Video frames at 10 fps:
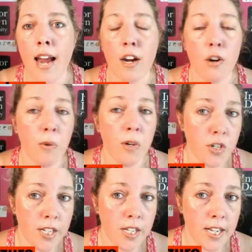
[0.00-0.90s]
And it
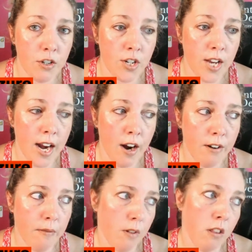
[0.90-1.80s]
originally
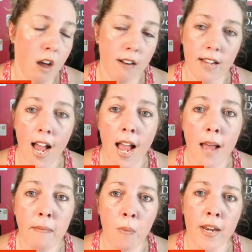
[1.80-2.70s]
shared a long time ago,